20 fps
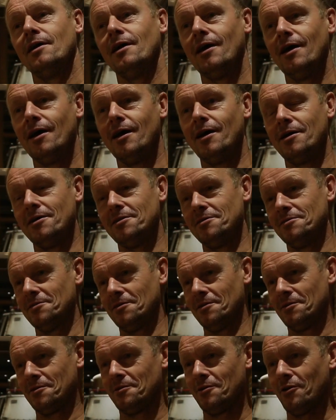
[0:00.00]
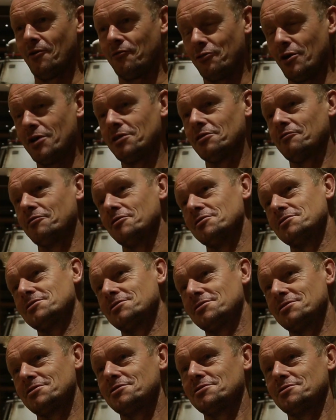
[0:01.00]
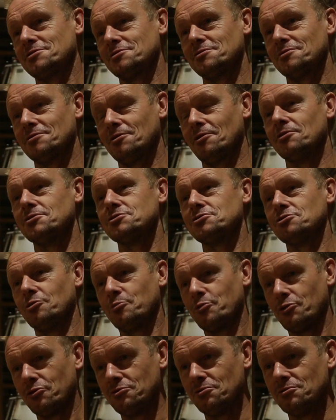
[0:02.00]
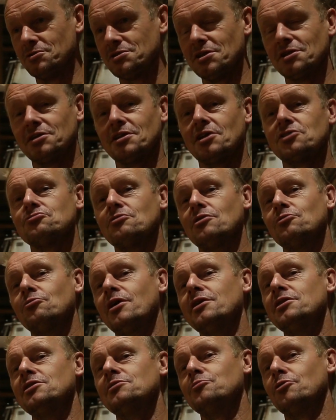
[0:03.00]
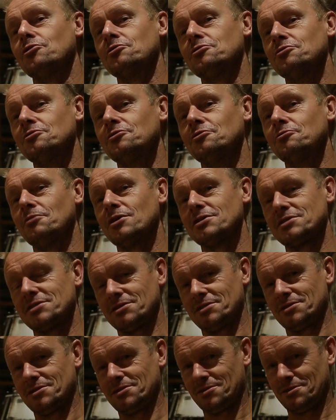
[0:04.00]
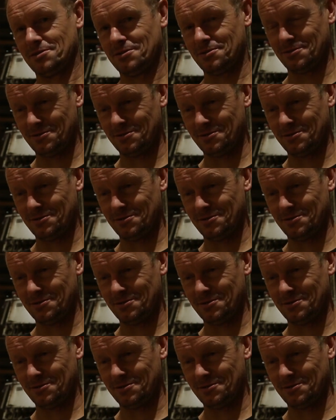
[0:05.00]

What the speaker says: And a friend of us, also producing natural wine in Bordeaux, was